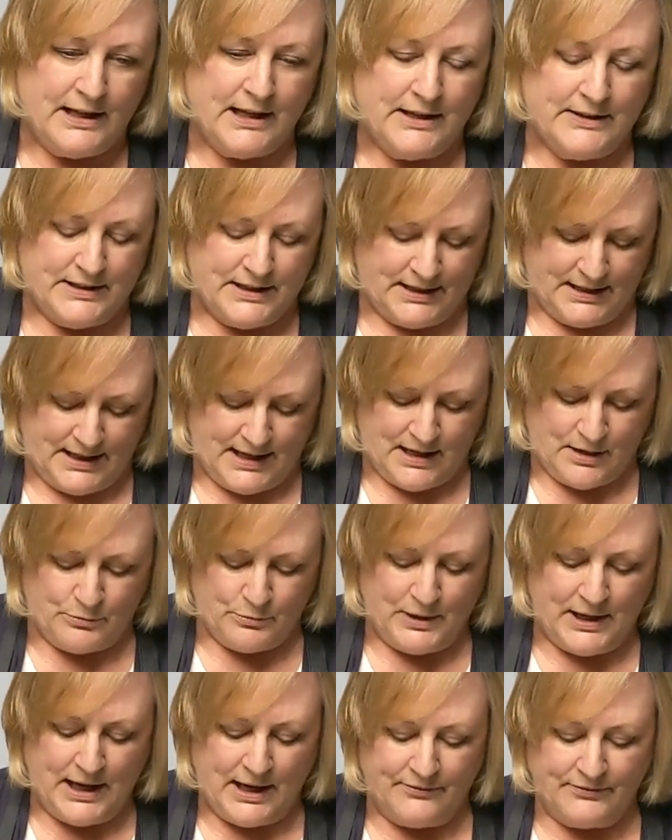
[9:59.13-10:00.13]
And then
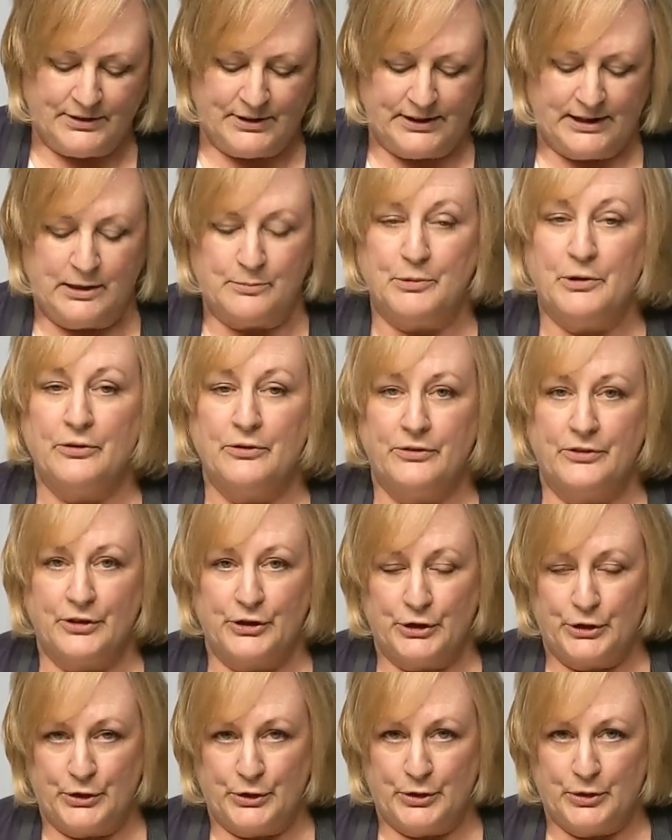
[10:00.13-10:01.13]
again, we have to label
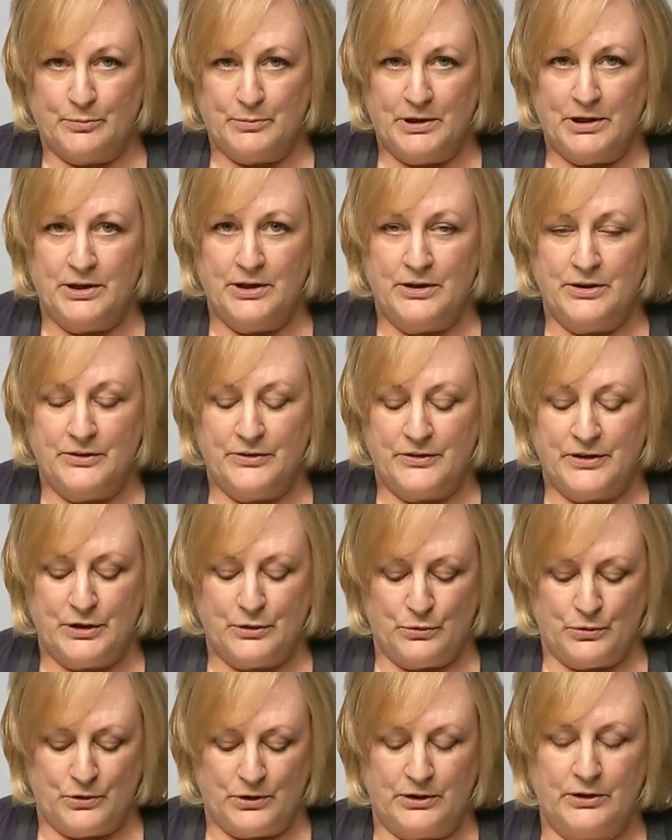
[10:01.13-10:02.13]
the herb,
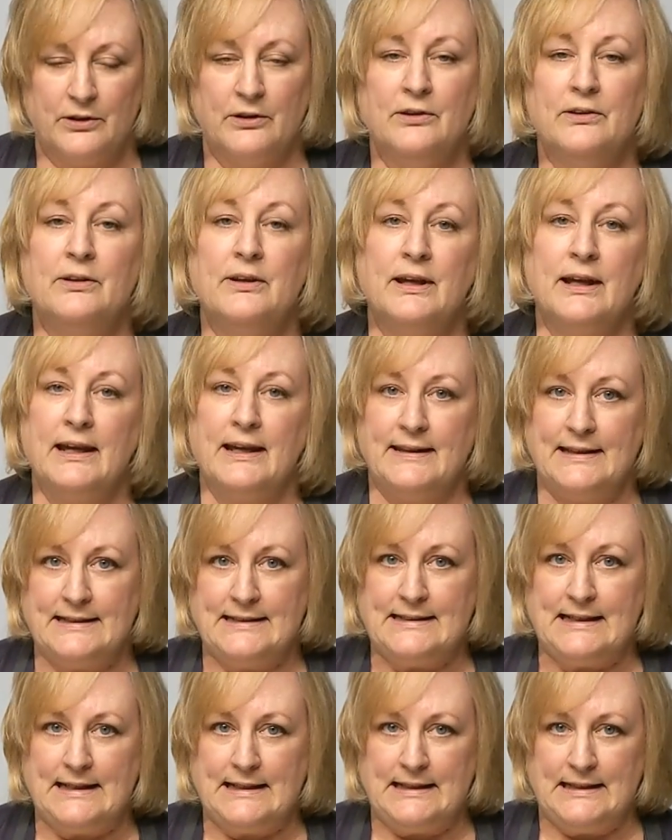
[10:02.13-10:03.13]
the oil, and
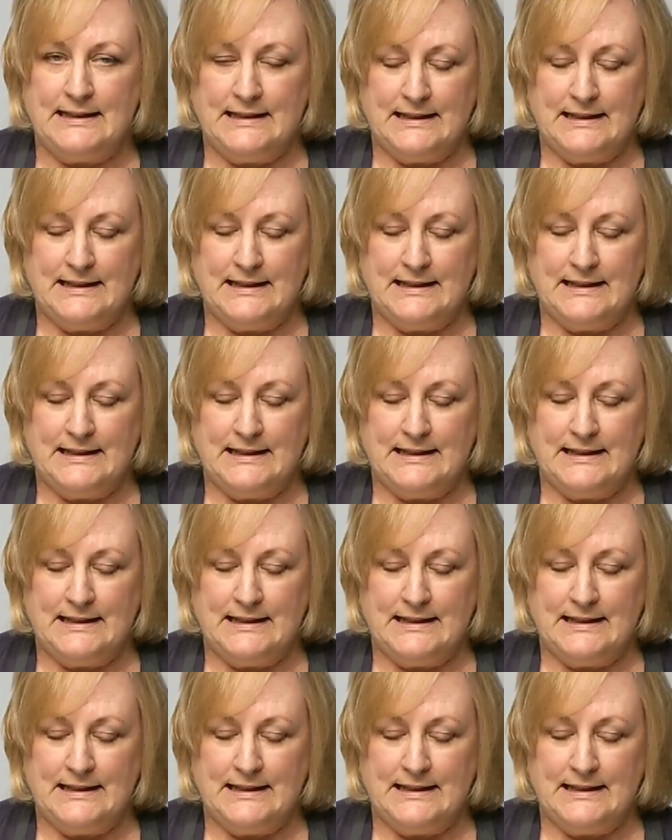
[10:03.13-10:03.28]
the date,